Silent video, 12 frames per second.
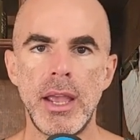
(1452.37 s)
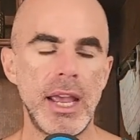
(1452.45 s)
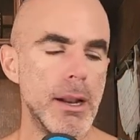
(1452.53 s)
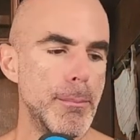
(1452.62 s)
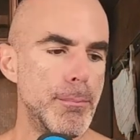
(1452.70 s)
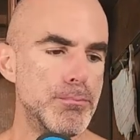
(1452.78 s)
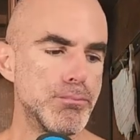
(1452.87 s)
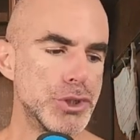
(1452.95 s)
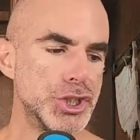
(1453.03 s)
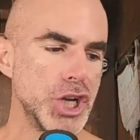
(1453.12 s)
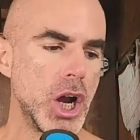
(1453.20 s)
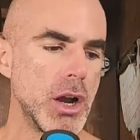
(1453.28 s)
and a
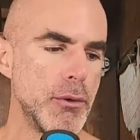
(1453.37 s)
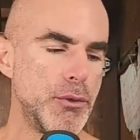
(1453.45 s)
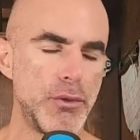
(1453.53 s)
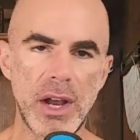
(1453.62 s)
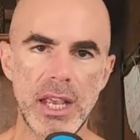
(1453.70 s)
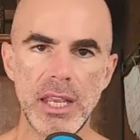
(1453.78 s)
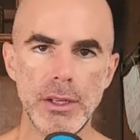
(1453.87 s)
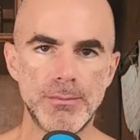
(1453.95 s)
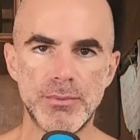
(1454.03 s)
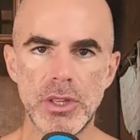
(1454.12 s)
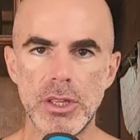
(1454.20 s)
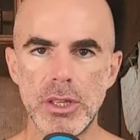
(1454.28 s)
jug of
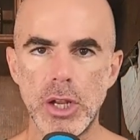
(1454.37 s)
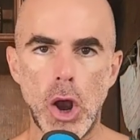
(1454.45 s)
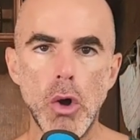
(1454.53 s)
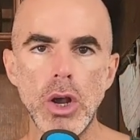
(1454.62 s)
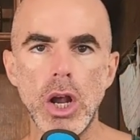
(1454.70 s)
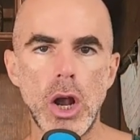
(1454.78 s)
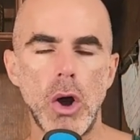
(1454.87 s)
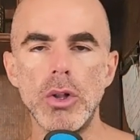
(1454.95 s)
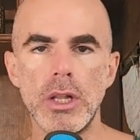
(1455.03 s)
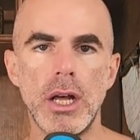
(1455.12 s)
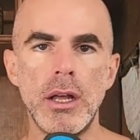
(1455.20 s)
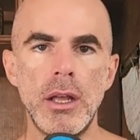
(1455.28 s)
fucking
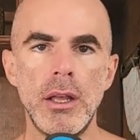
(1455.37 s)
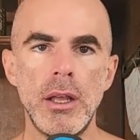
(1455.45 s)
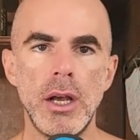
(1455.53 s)
Coca-Cola,